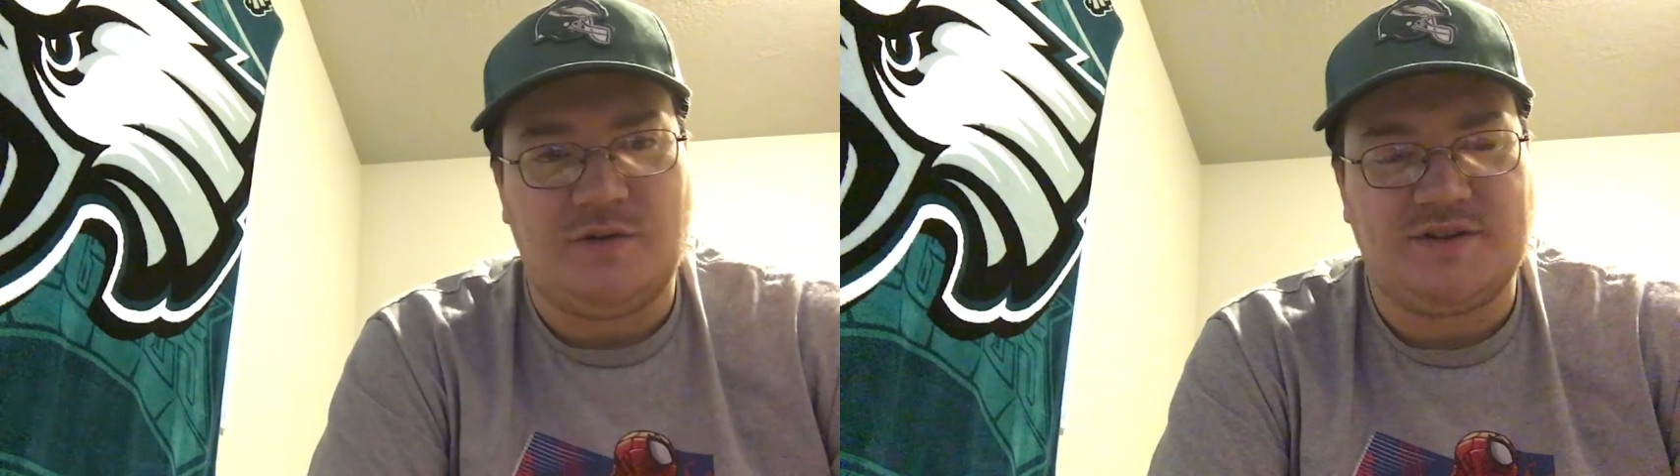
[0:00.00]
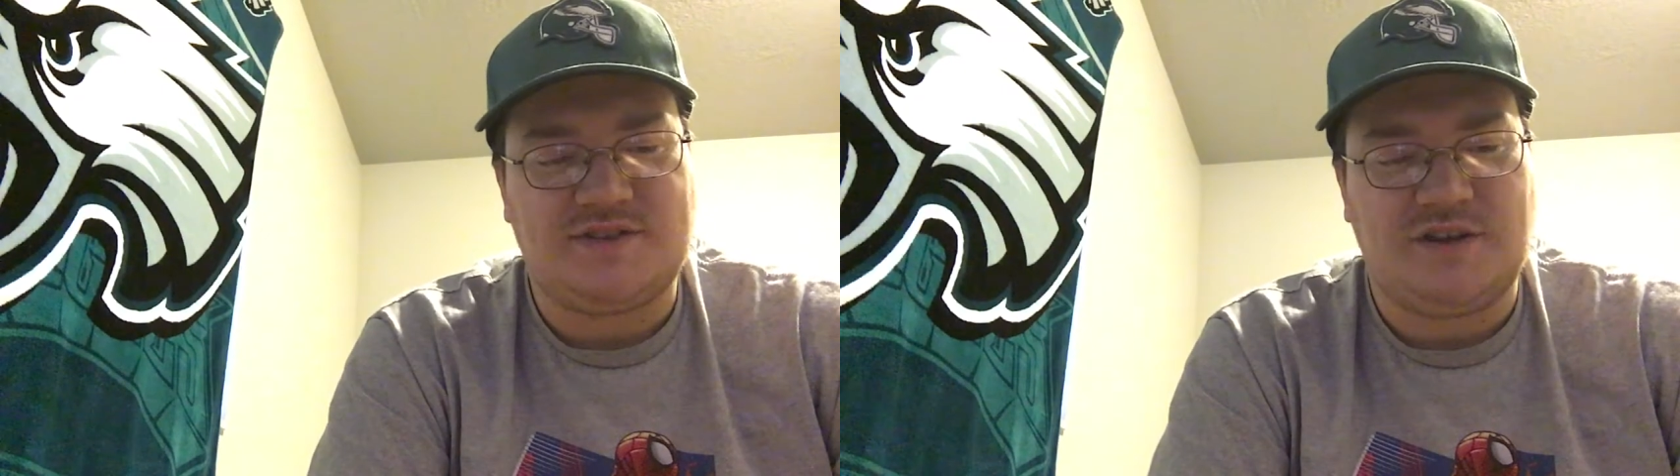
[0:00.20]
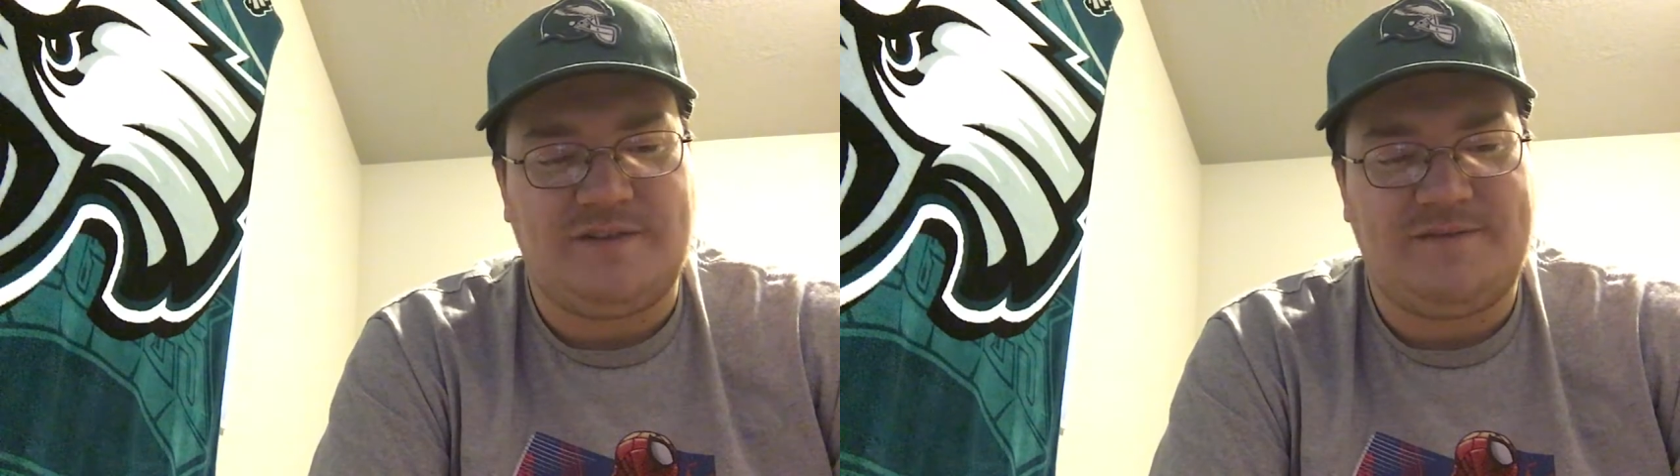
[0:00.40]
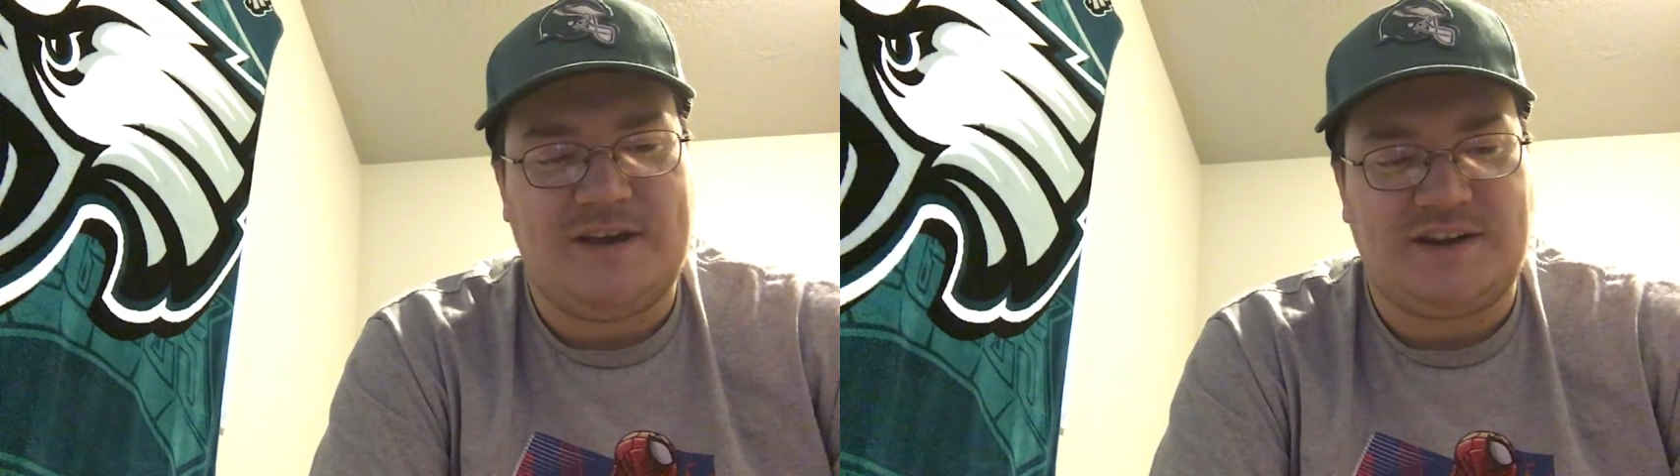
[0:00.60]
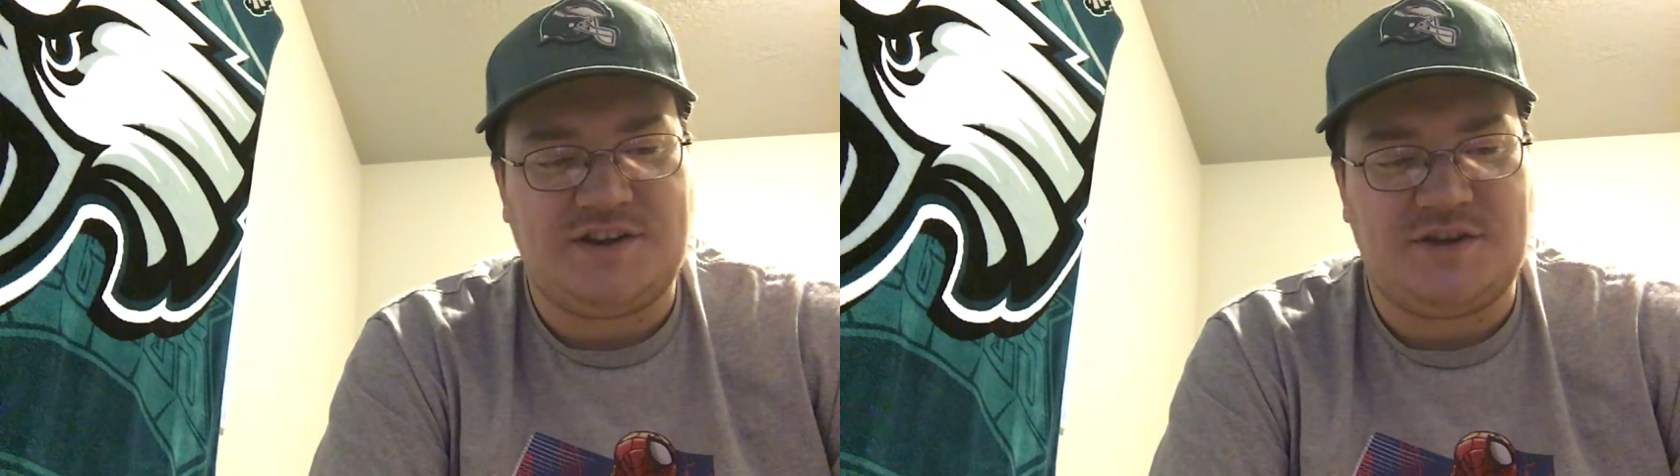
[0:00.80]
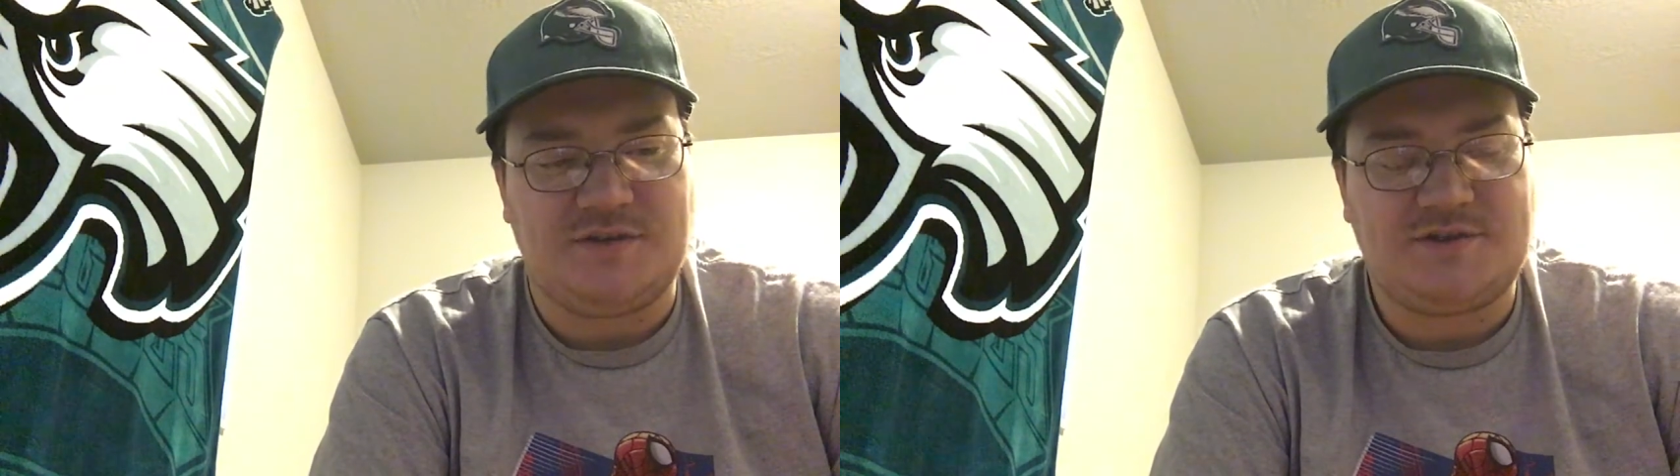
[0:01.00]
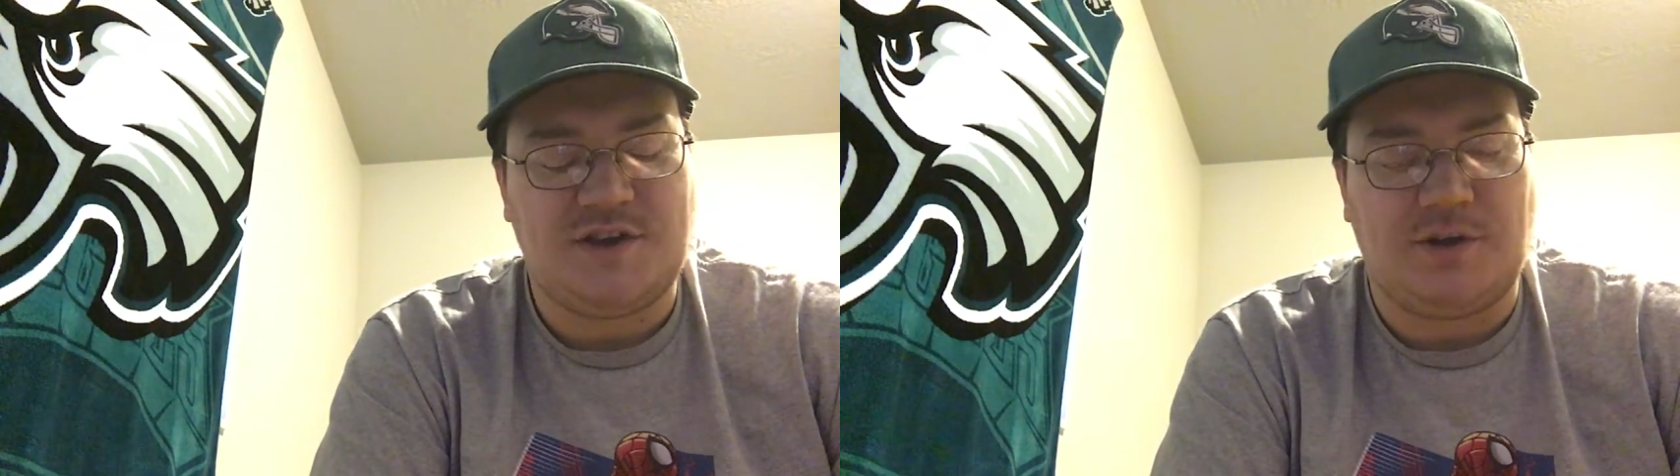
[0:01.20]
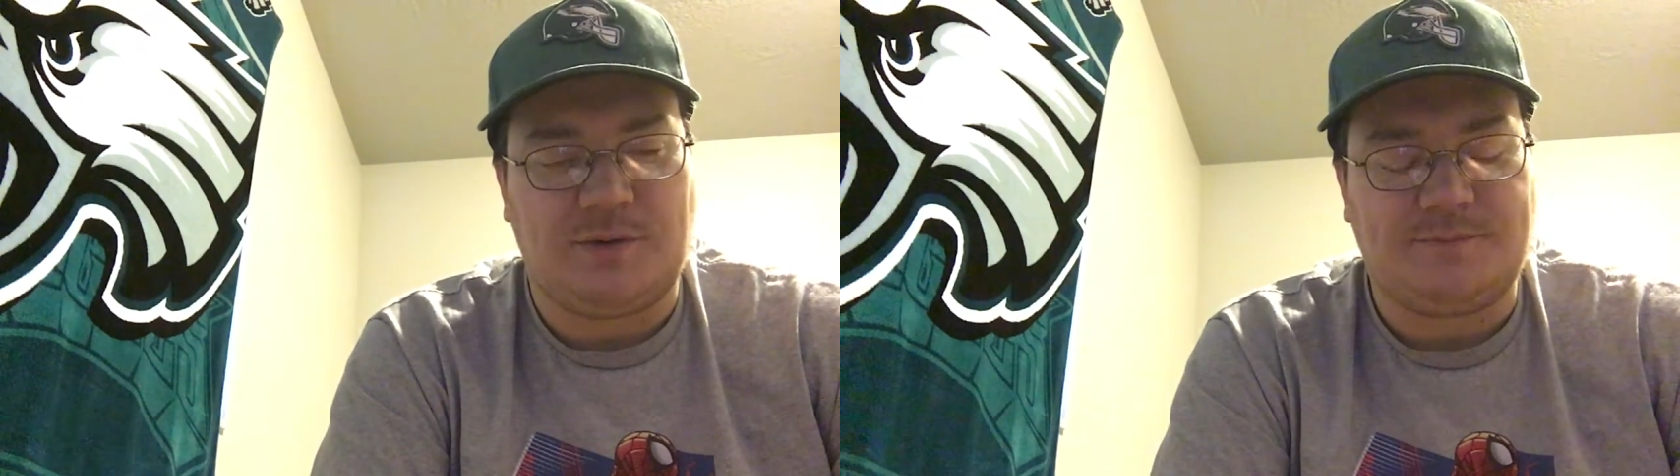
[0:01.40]
and it's gonna affect you.
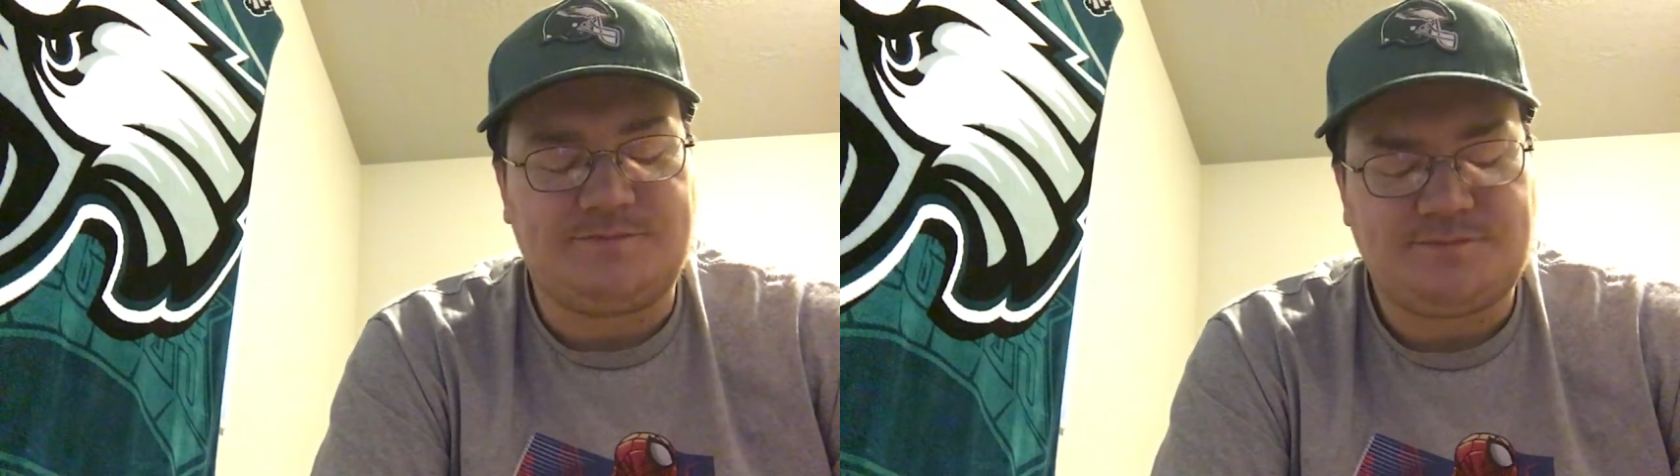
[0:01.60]
So,